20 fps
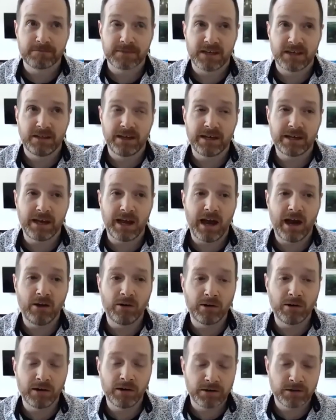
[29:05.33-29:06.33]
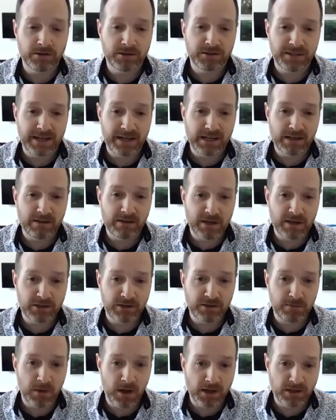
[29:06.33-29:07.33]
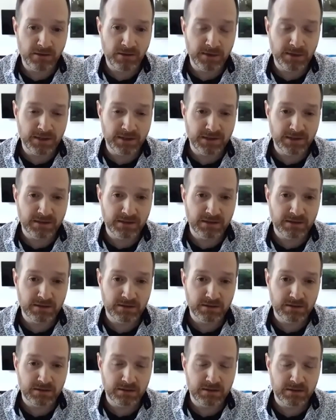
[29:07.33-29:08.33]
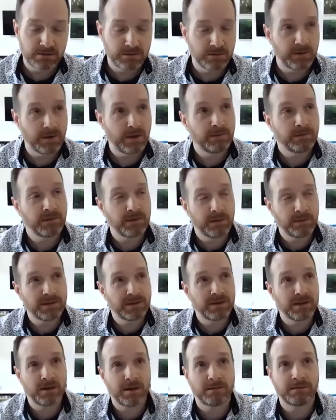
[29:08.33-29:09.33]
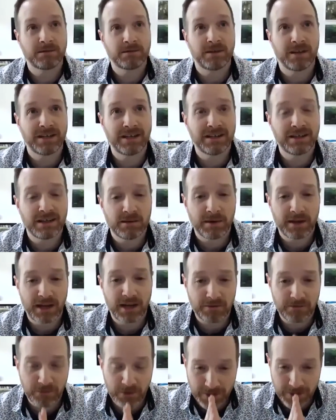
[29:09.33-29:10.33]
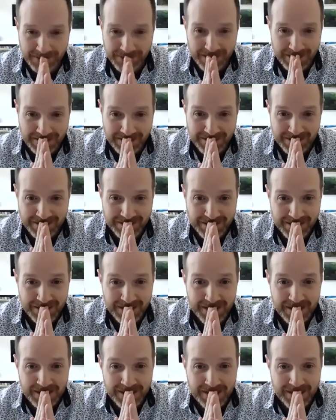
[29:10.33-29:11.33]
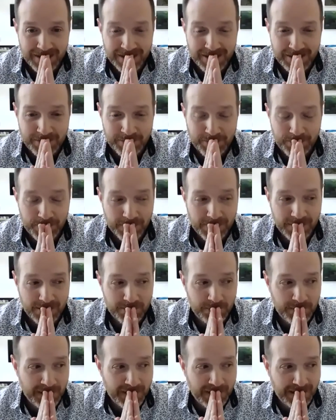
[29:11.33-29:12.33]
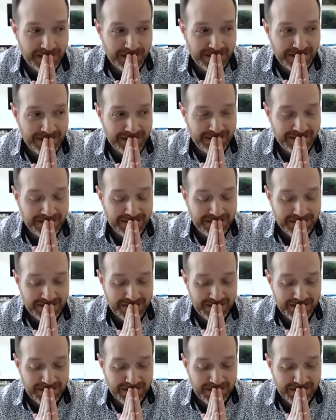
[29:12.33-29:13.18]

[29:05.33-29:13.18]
like our understanding of ancient monuments, I need to think about how to phrase this. But it's,